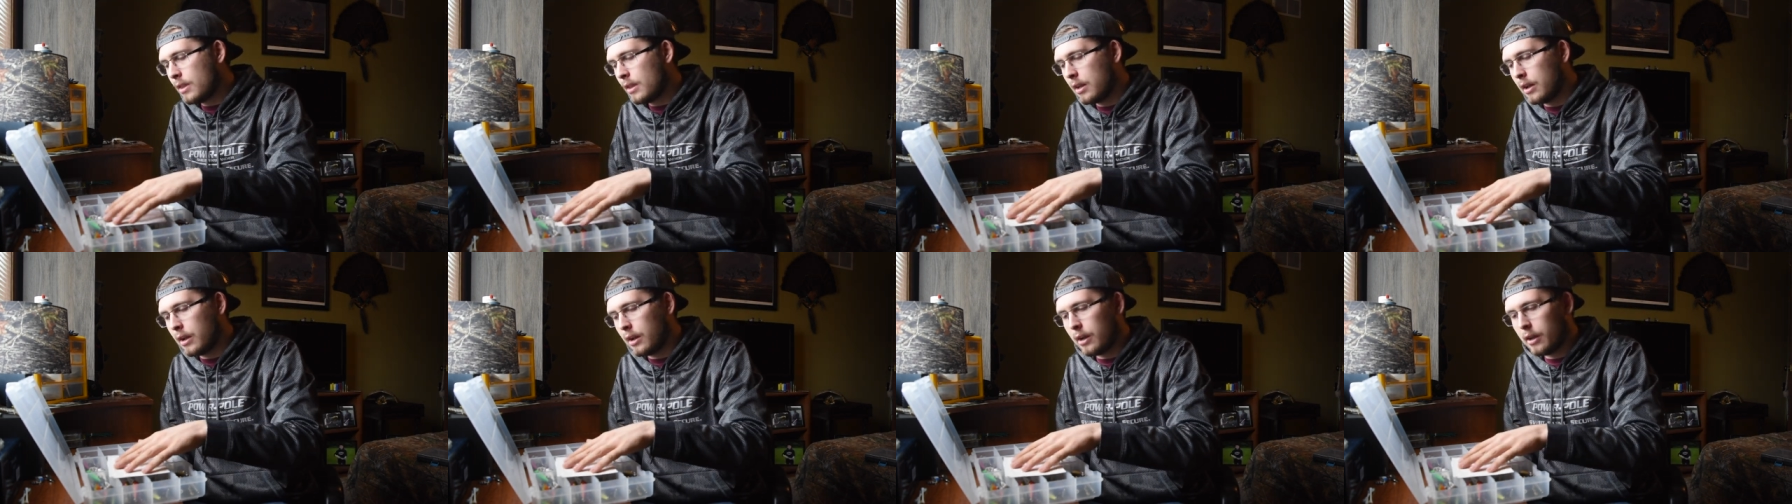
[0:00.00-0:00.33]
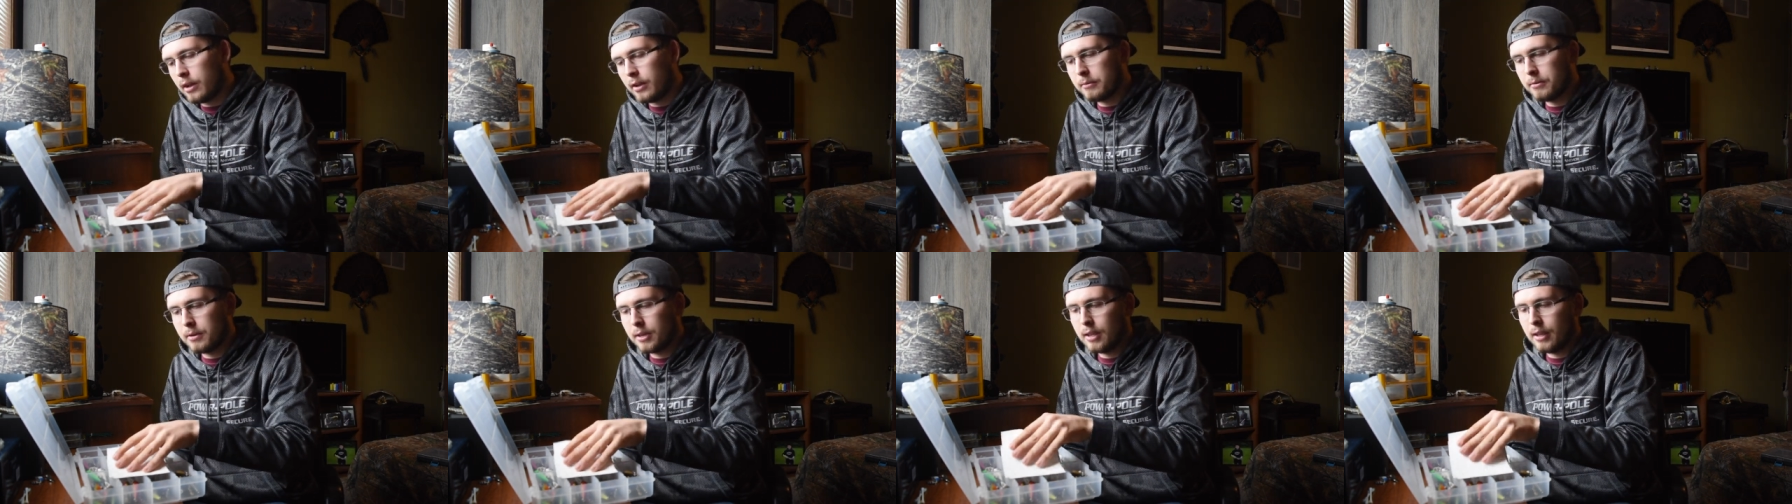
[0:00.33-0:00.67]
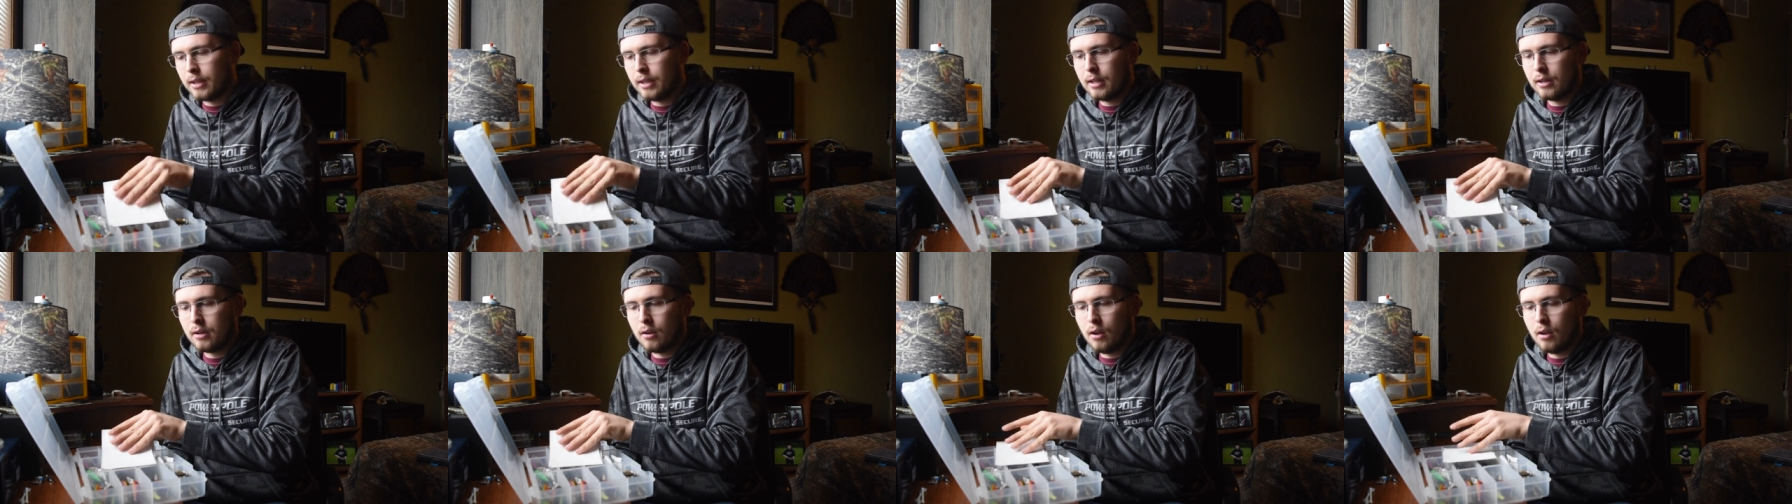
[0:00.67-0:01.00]
Uh, you can
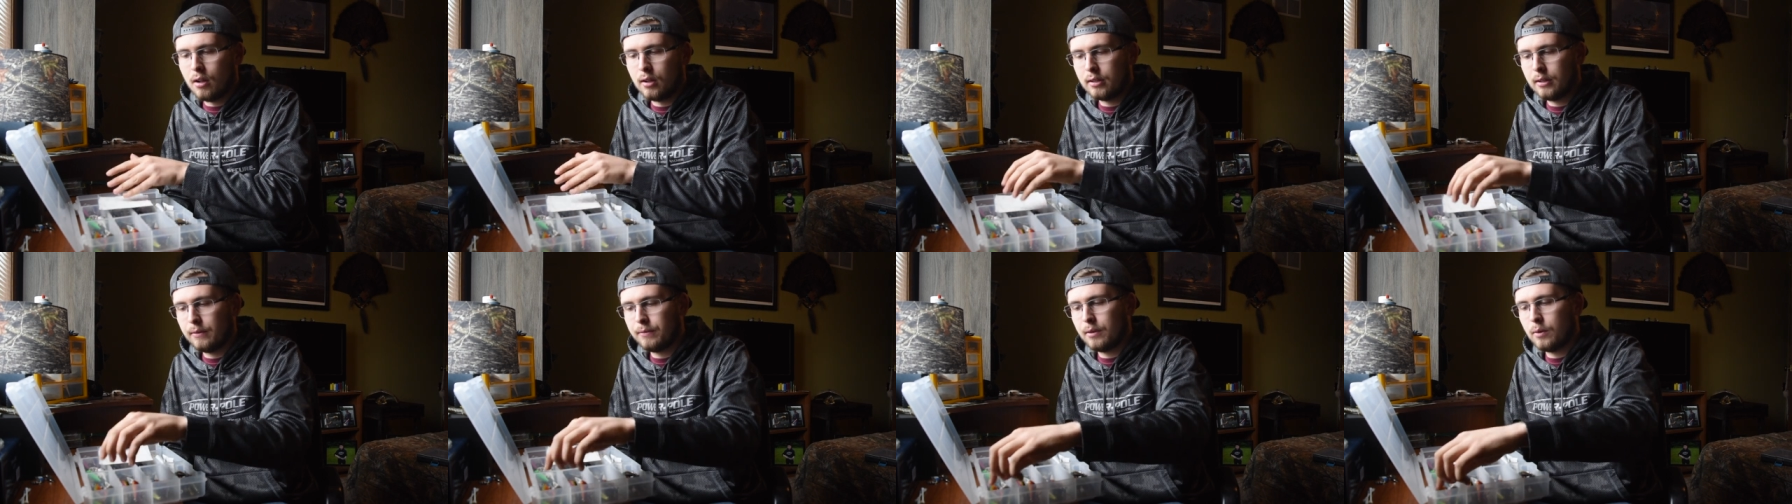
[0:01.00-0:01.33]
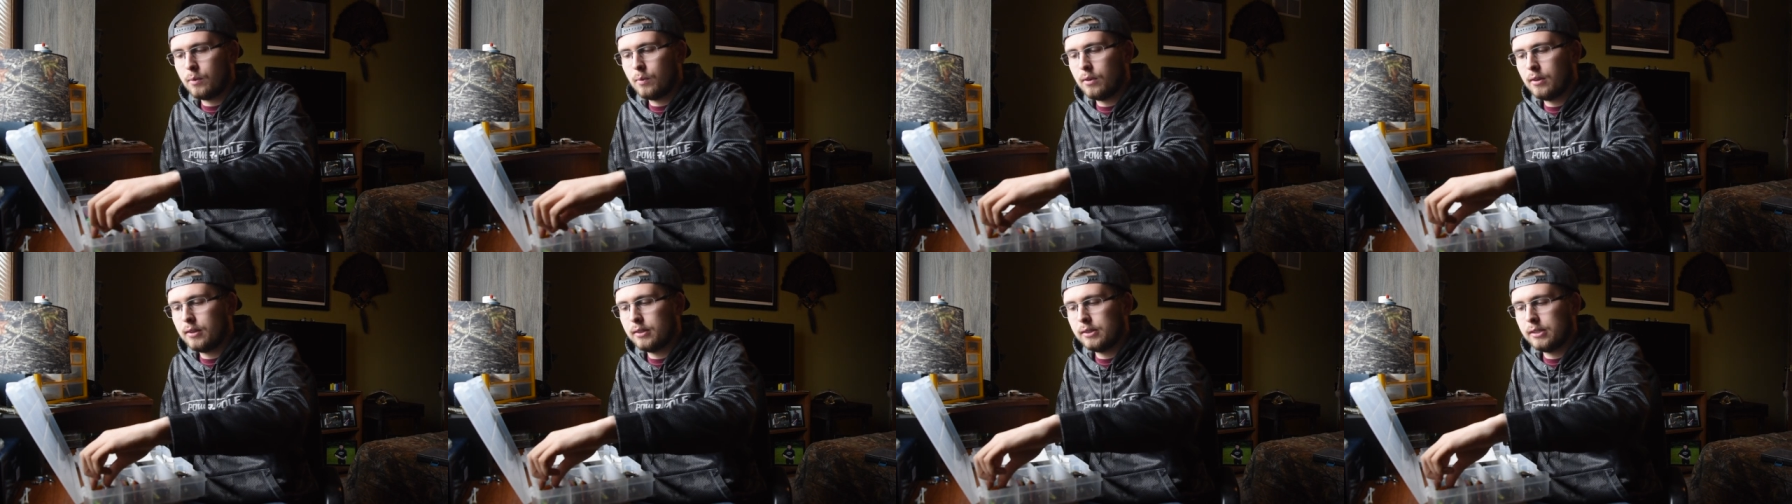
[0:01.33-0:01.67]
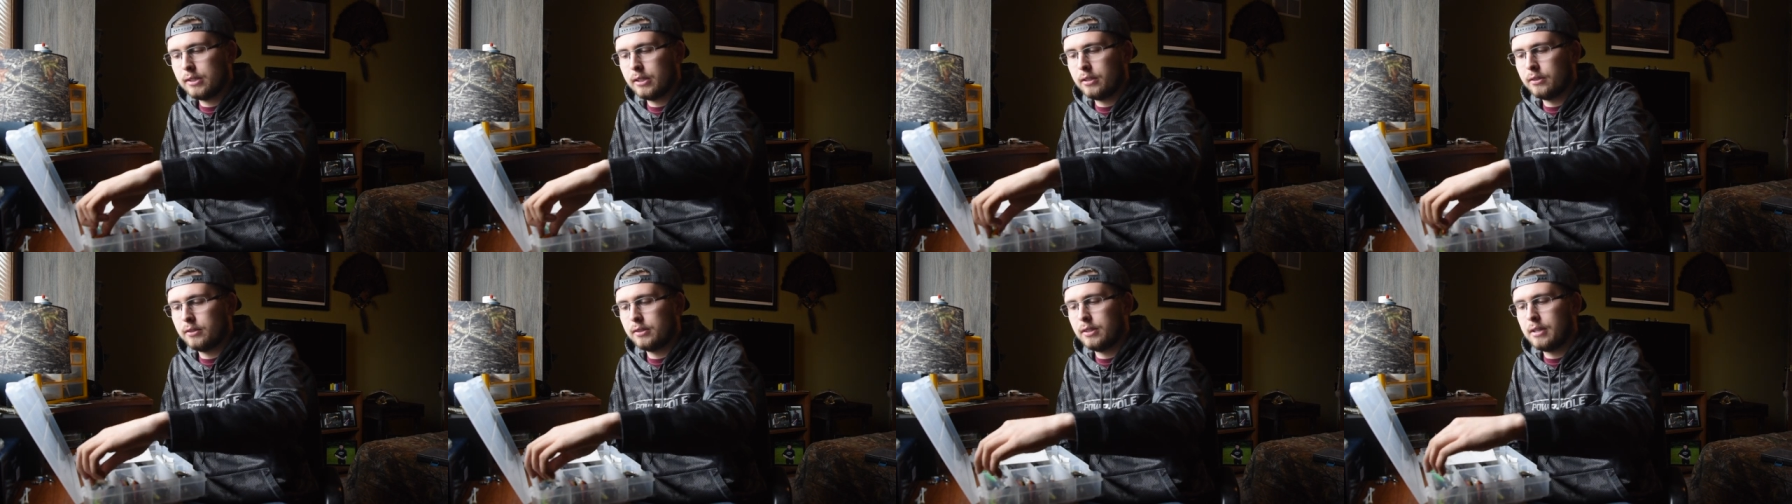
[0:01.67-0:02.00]
get all different
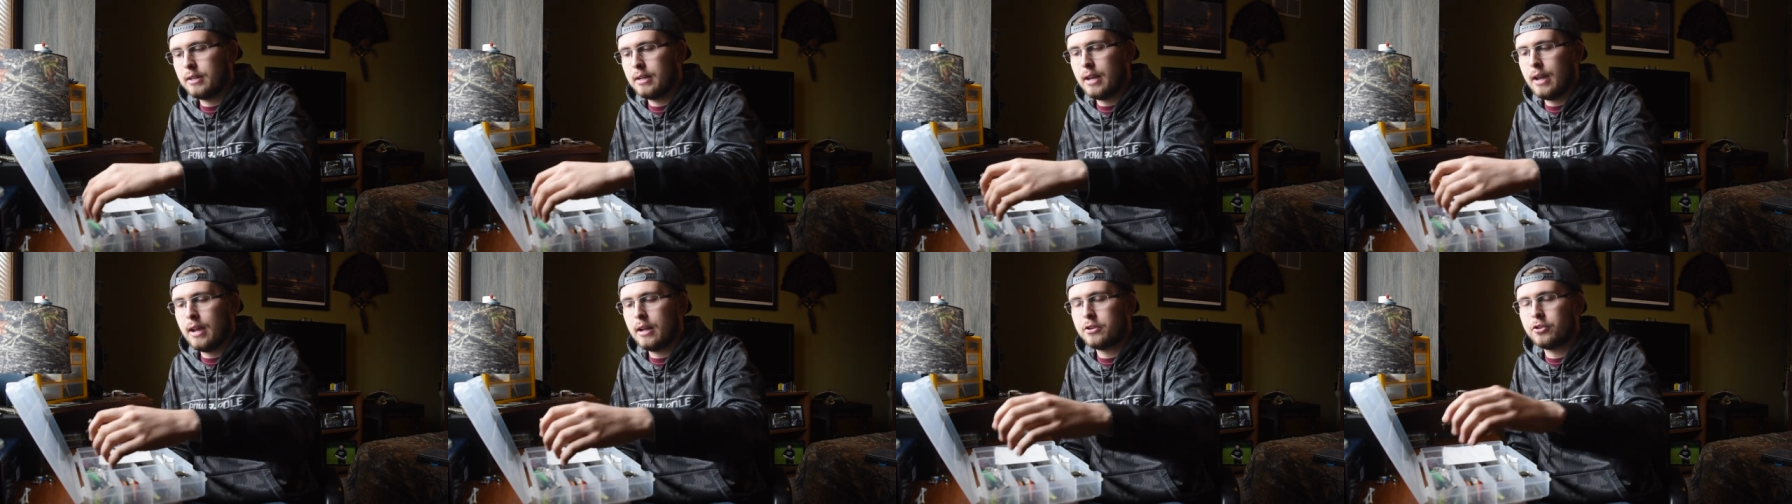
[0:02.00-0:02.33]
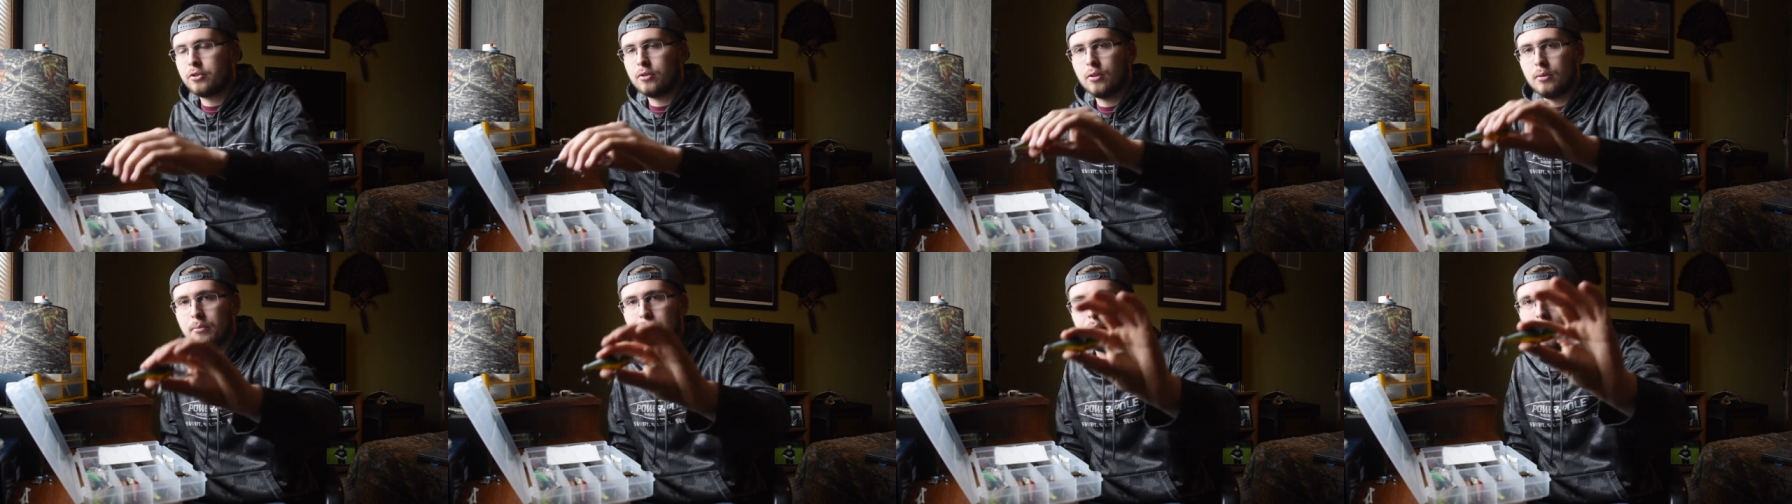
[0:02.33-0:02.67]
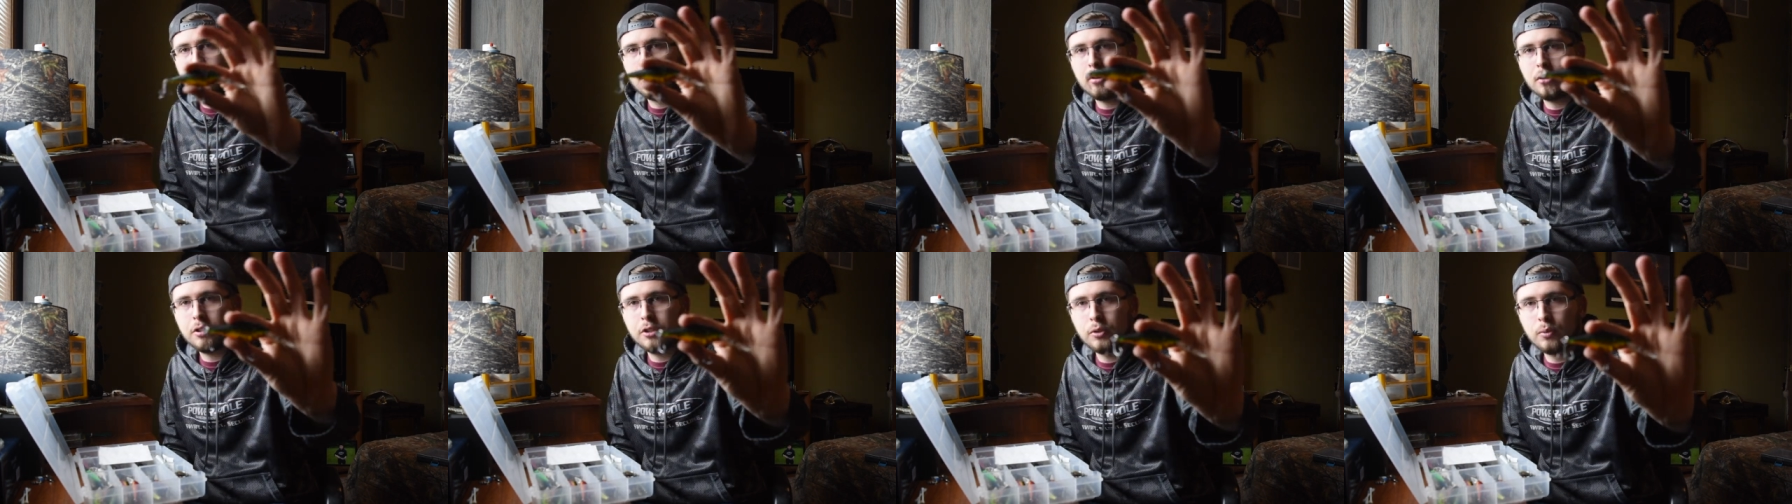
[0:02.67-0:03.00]
ones. Here's a natural
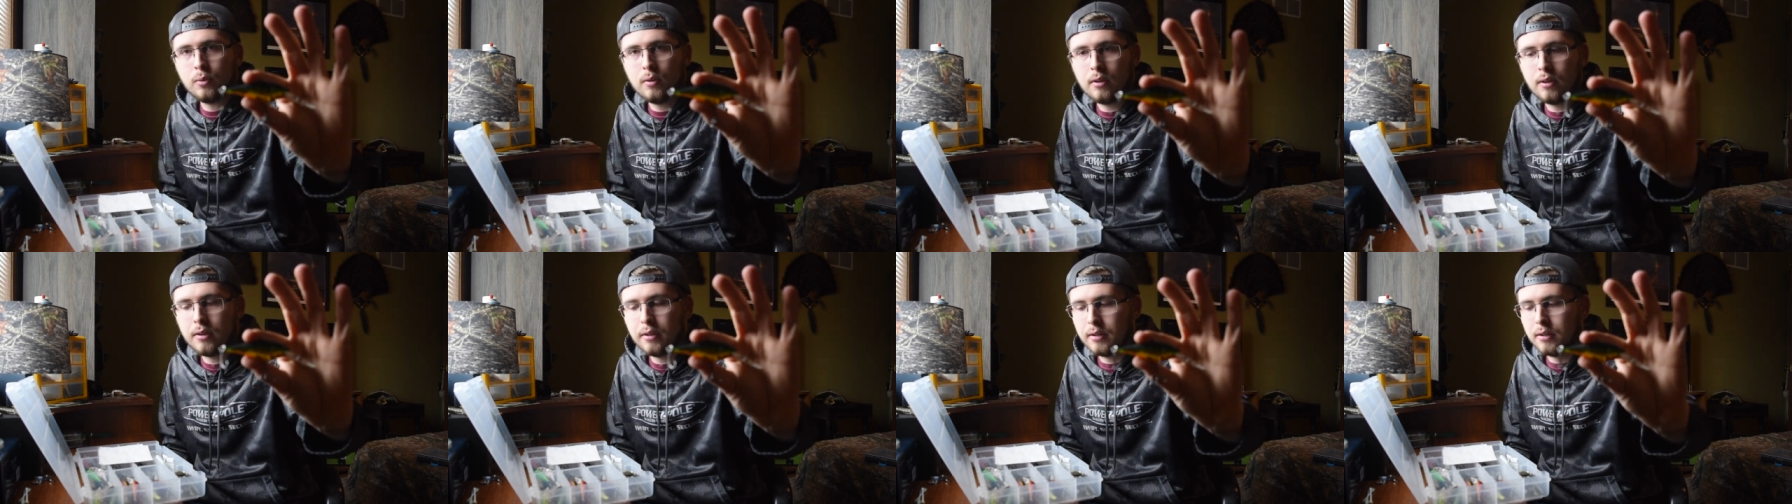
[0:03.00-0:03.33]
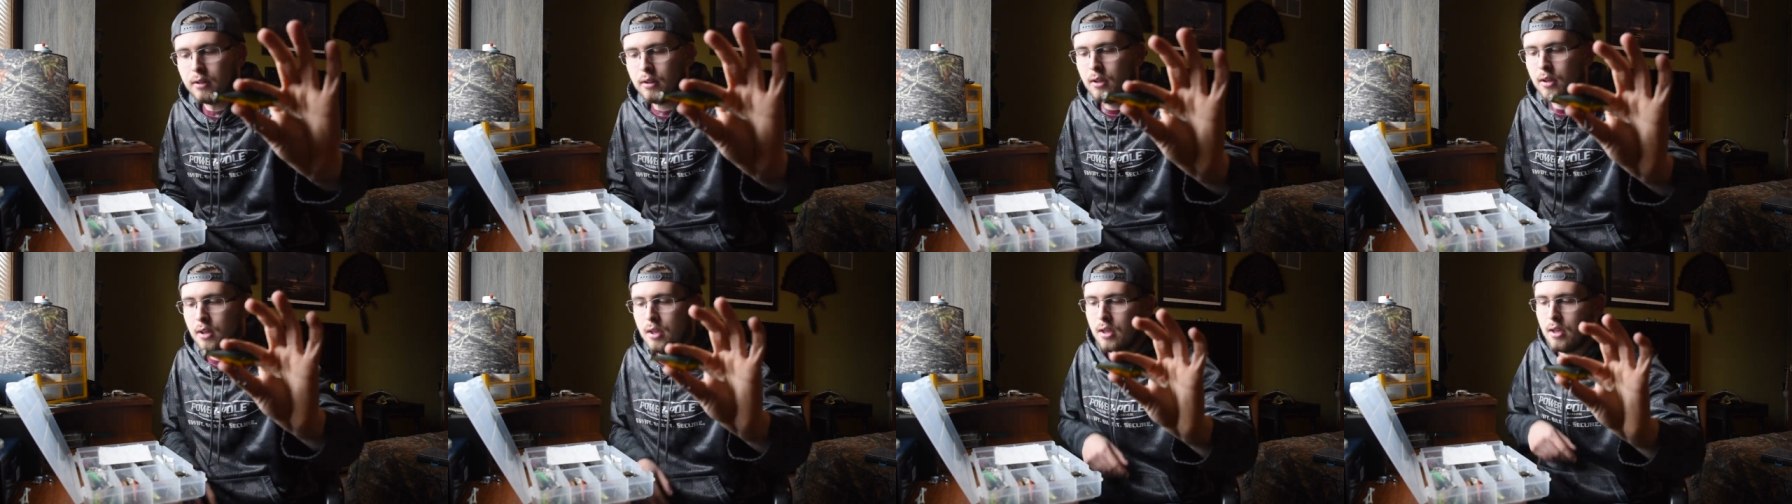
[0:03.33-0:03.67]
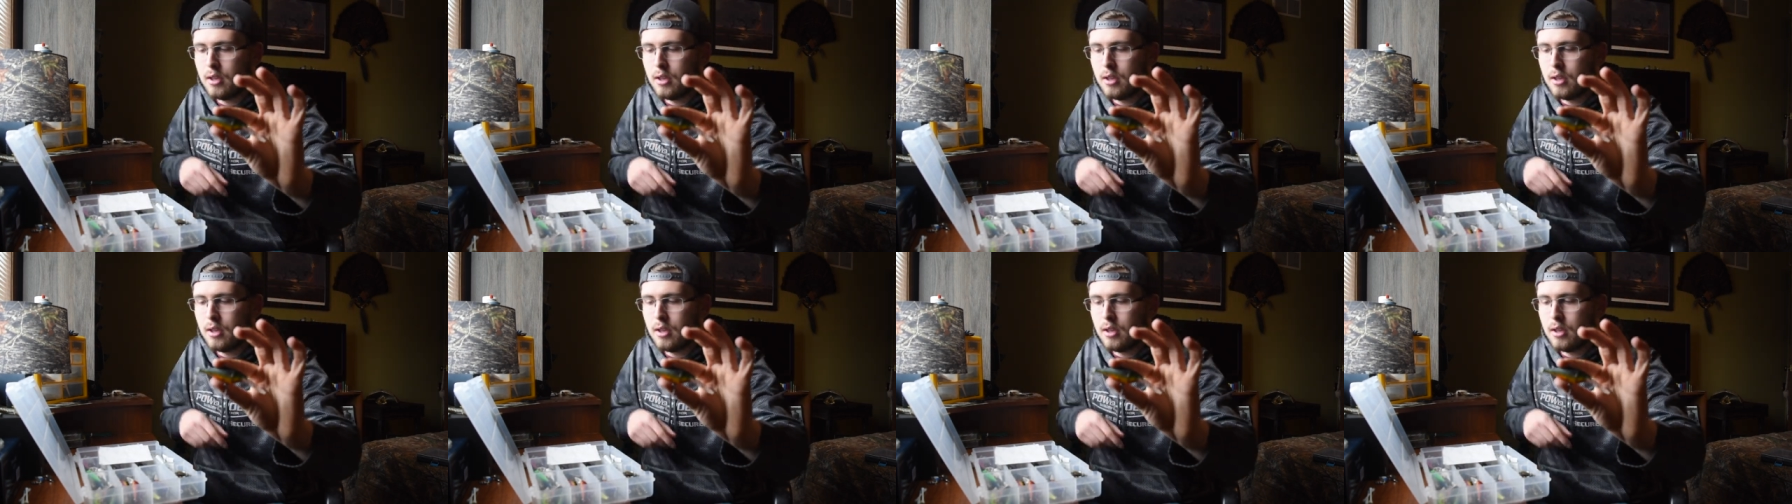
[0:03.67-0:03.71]
perch one.